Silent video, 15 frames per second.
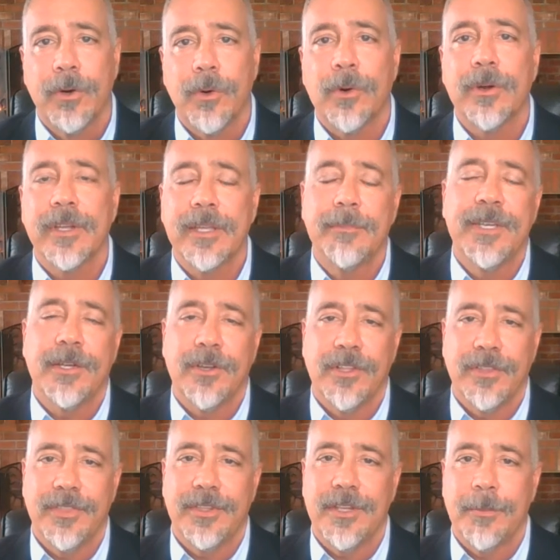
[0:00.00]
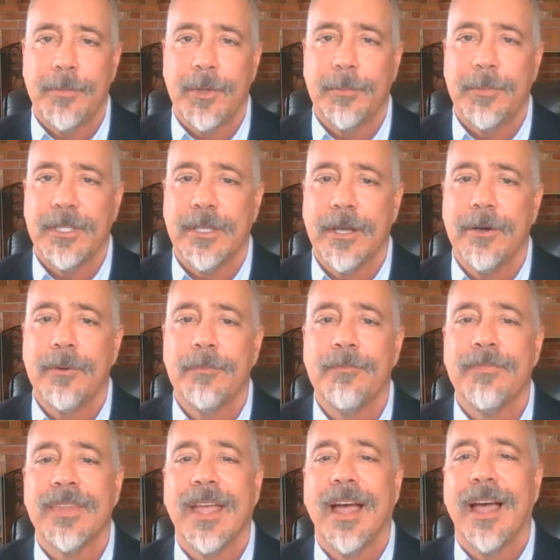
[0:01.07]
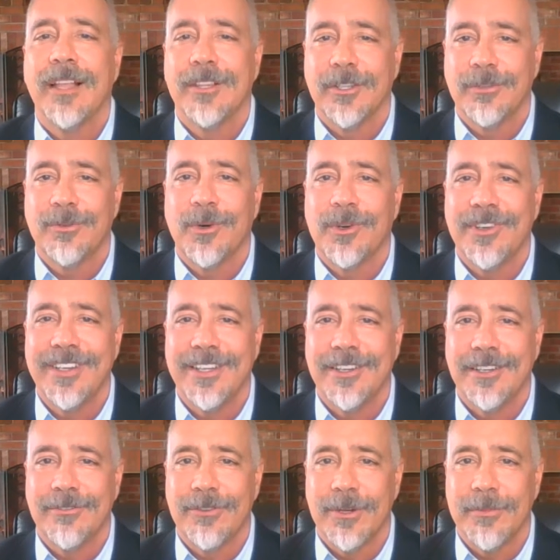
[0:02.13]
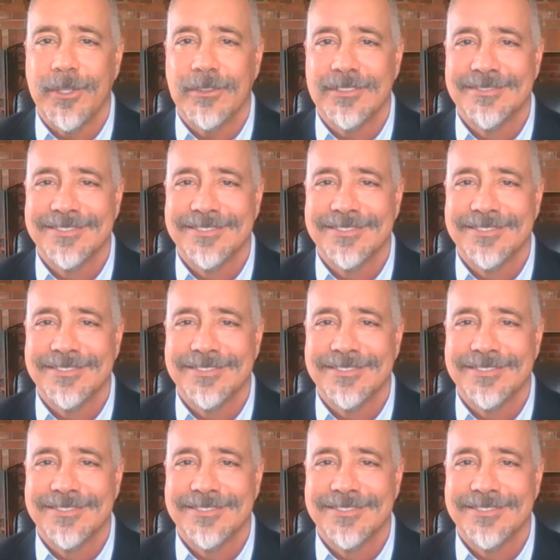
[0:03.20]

Or give me a call at the number below. I look forward to hearing from you.